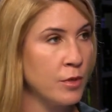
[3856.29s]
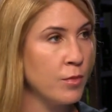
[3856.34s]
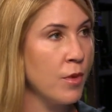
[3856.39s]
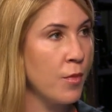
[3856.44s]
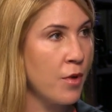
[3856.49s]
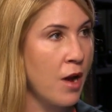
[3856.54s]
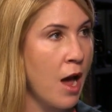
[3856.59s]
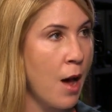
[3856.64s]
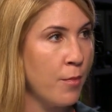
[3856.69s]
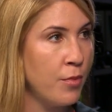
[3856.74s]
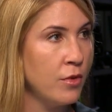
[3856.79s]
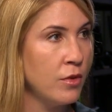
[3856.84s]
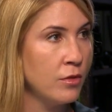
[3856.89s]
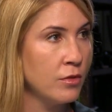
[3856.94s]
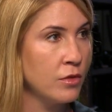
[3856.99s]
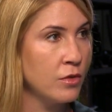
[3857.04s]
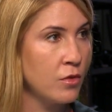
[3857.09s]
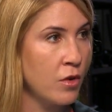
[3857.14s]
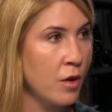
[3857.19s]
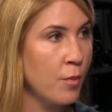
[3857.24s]
Remember Apple
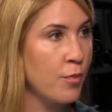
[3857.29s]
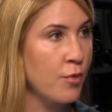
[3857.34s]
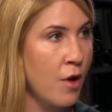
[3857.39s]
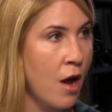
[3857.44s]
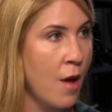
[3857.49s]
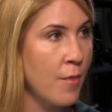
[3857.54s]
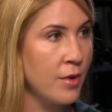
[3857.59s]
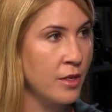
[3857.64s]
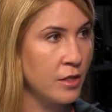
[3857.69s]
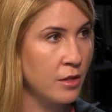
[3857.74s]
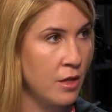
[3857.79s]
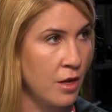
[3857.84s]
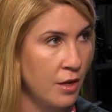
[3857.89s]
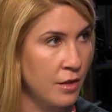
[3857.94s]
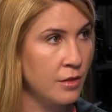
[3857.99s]
That's sort new, of promised right?